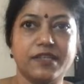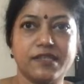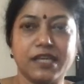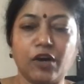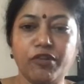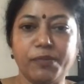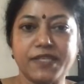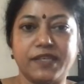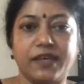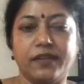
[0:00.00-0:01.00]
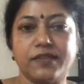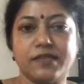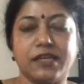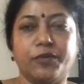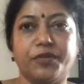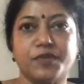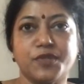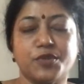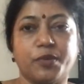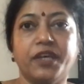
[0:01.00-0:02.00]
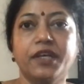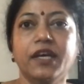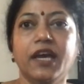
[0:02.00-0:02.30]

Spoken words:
this is how we must say, and this is how it was supposed to be.